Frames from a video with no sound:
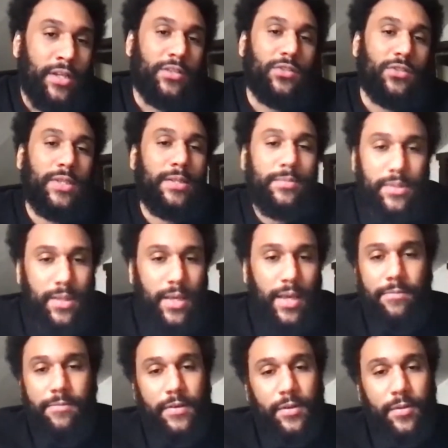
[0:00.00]

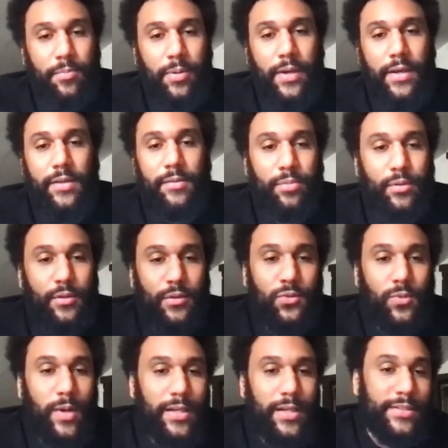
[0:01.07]
Dreamscape for the petty
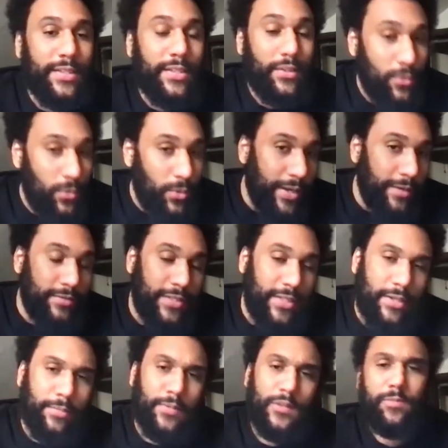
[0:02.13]
bourgeoisie who have
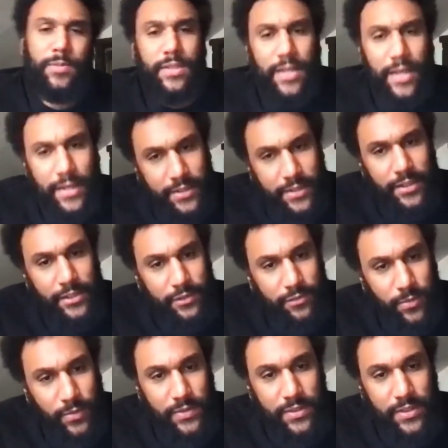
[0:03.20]
tempers but not dance
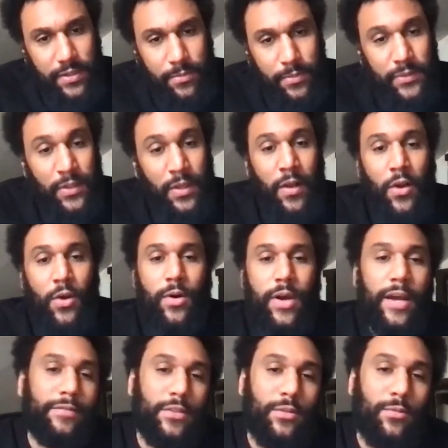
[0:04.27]
floor tempers, who
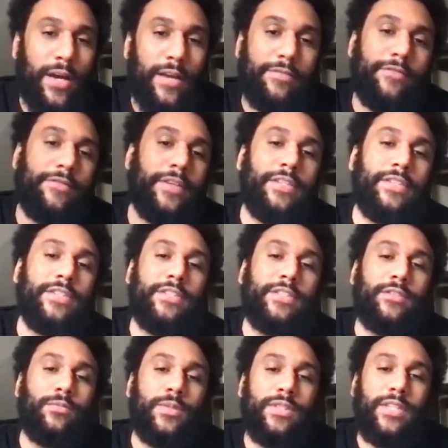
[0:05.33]
have to write fiction
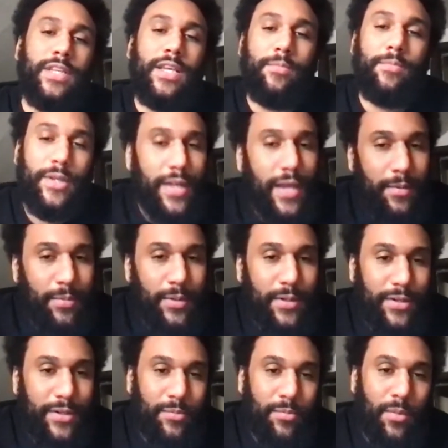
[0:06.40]
to redeem a
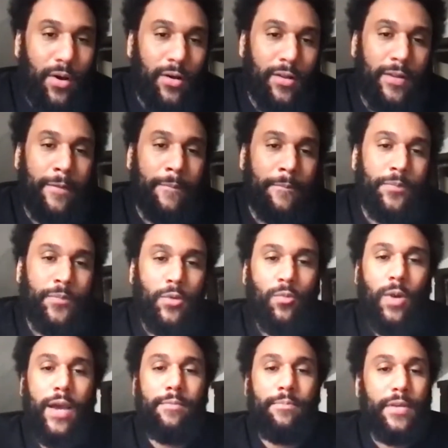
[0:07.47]
neighborhood mauling,
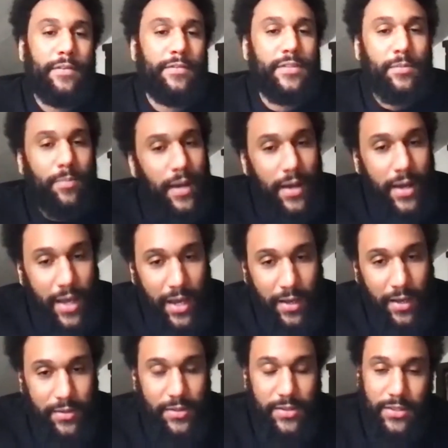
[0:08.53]
write myths about
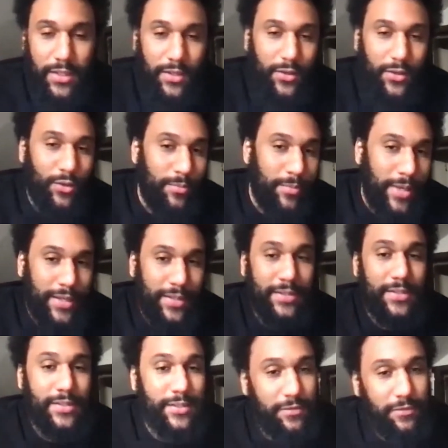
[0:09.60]
how the jungle
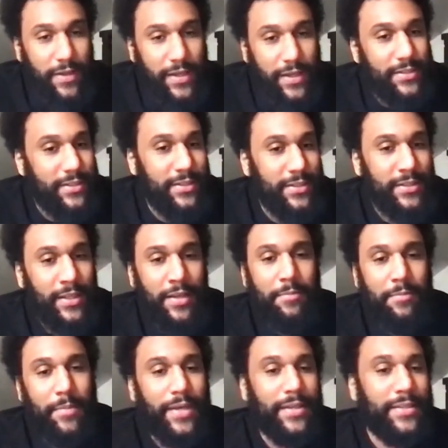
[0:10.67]
makes its faces,
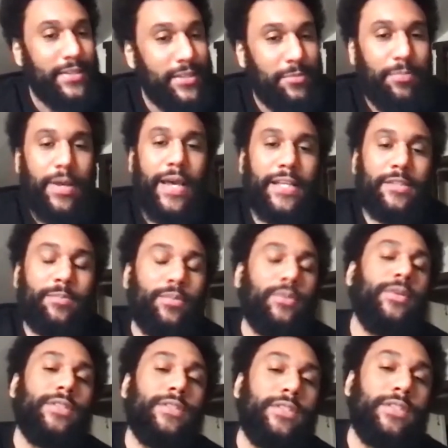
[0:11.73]
makes its
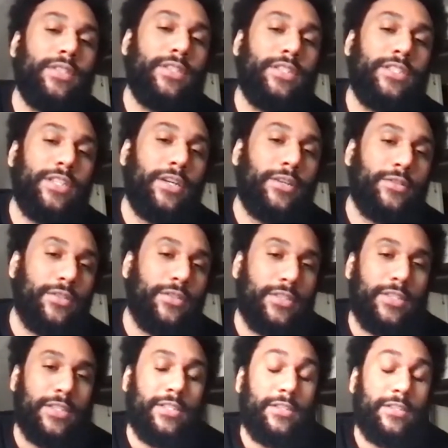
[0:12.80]
passports to the shelter
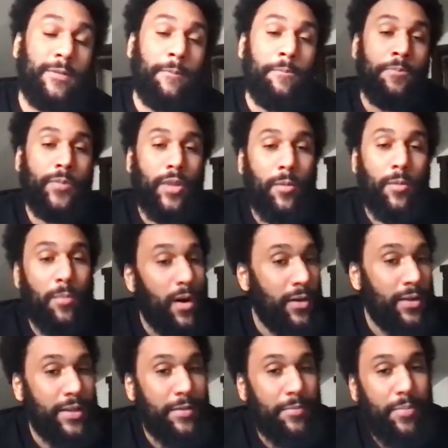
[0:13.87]
system,
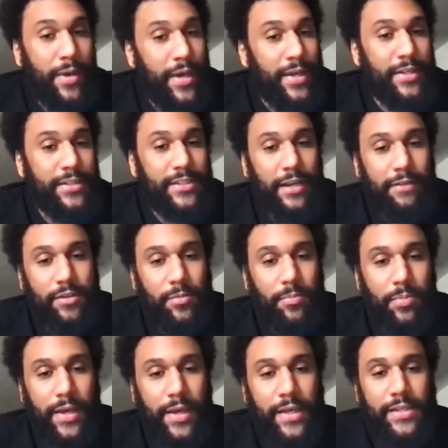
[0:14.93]
mauling page after
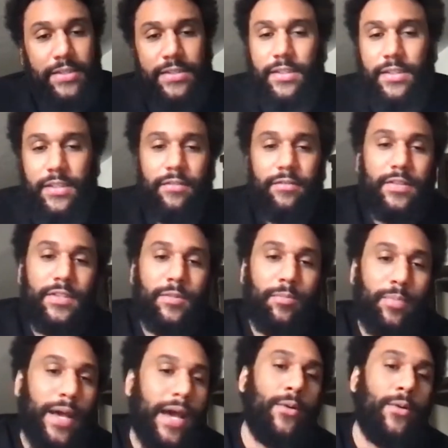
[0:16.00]
page delivered to
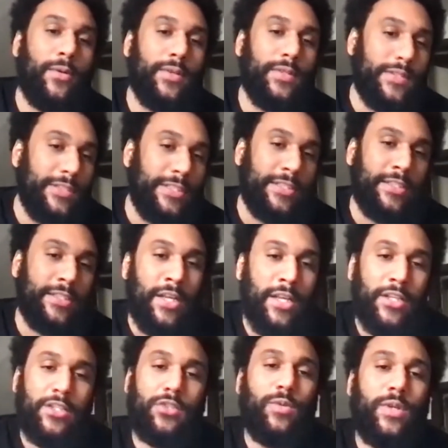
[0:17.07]
powerlessness.
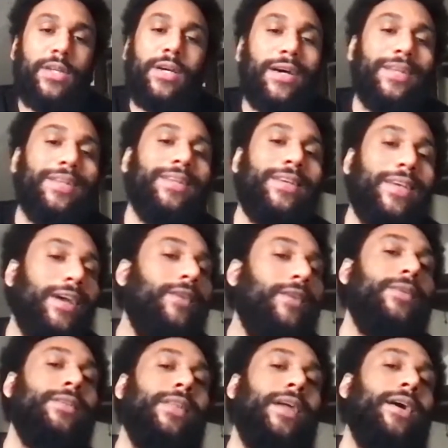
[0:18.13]
Sweet Honey
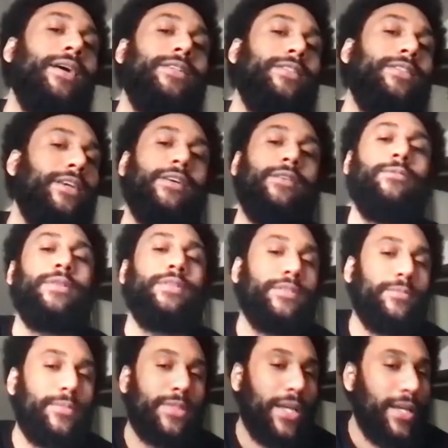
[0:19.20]
County line
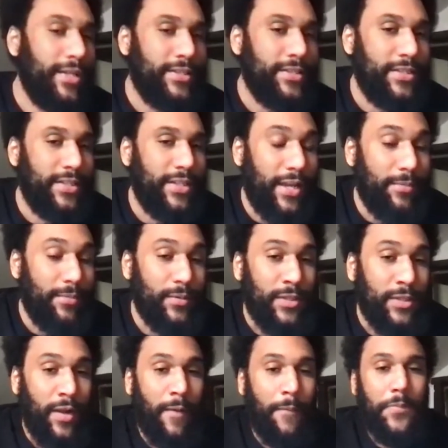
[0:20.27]
terrorism takes your neighbors,
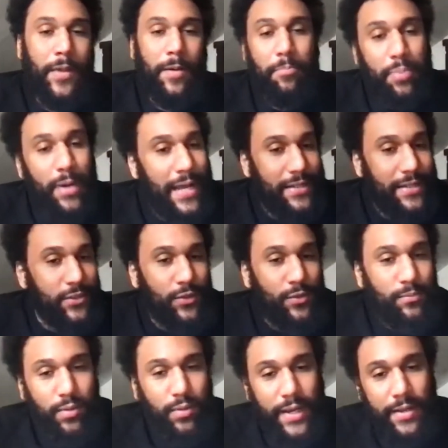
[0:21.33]
apostle
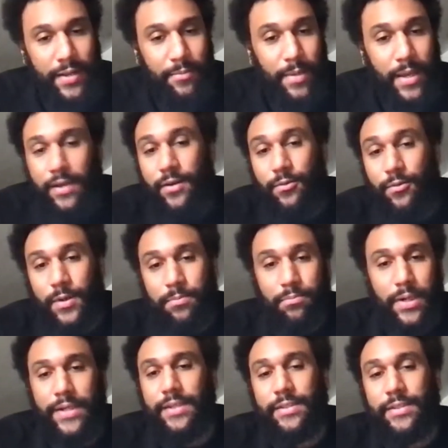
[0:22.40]
brain matter what
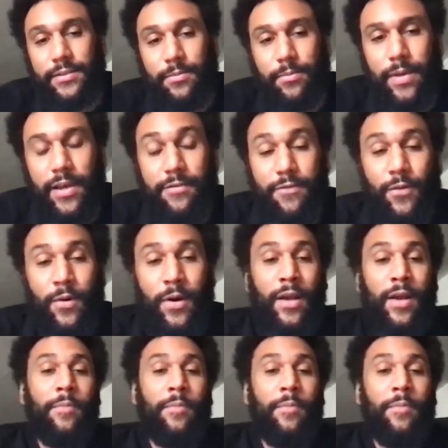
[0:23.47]
buckets are made for.